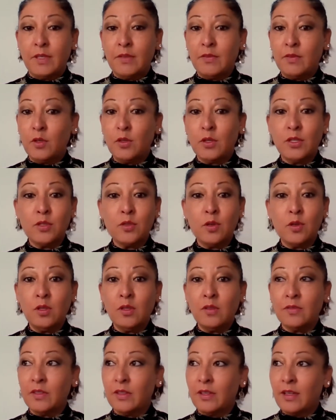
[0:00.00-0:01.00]
I have no
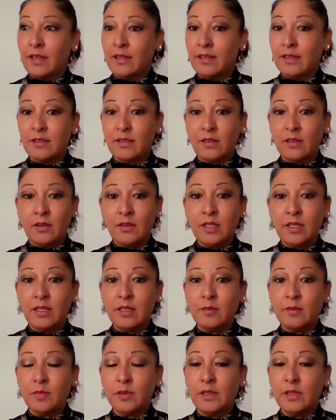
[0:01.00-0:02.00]
control over that. It's already
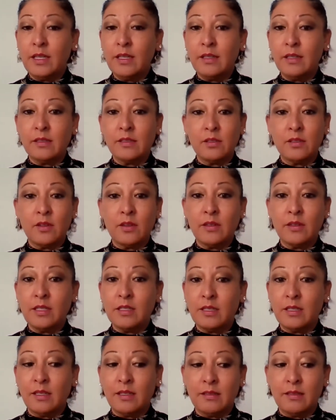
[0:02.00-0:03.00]
complete and it's
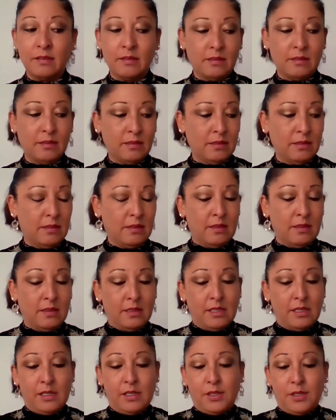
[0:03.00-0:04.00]
already done.
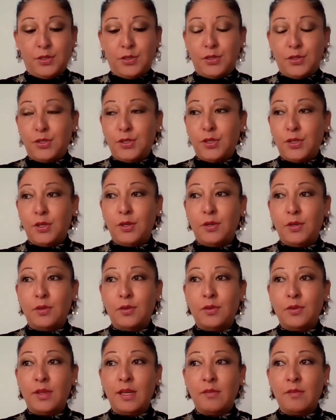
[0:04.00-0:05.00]

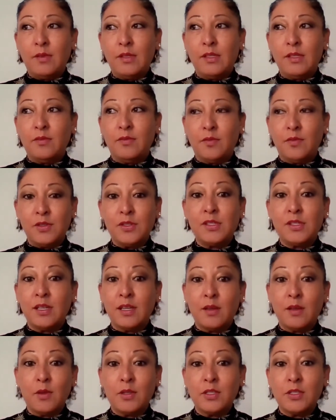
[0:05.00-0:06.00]
So that was the first
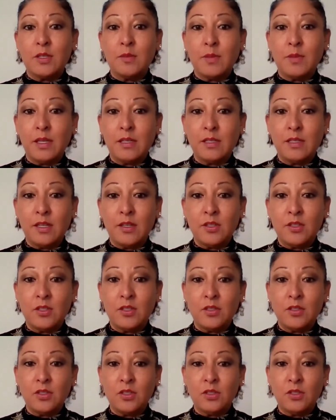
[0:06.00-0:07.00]
thing I want you to pay
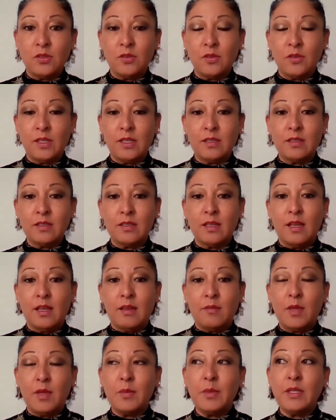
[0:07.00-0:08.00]
attention to, is
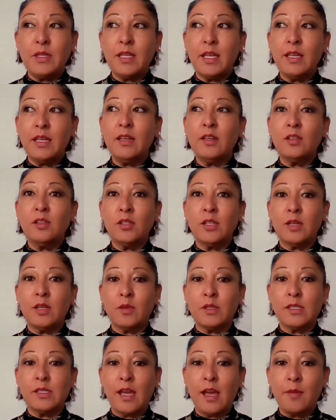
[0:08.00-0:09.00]
maybe taking a look at
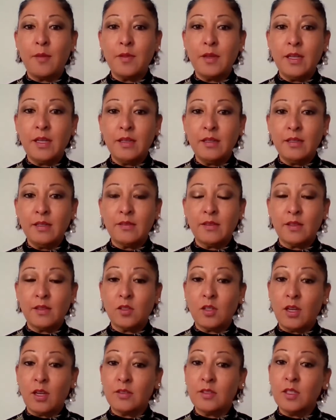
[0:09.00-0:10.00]
what's happening
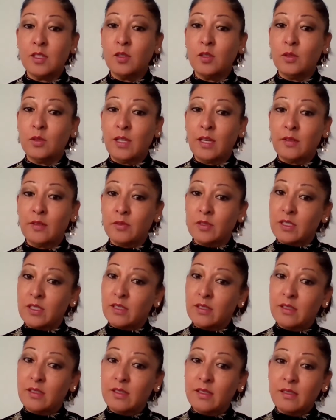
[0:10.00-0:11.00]
that's causing you a lot of
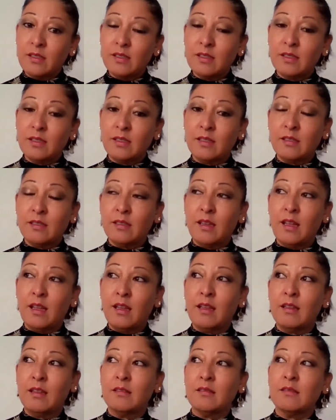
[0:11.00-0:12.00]
resistance and
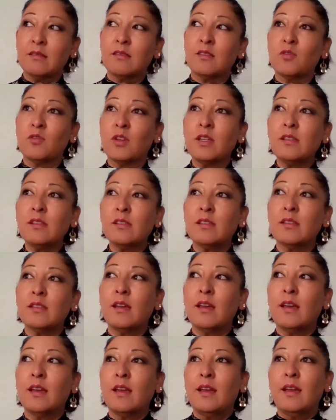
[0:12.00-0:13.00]
stress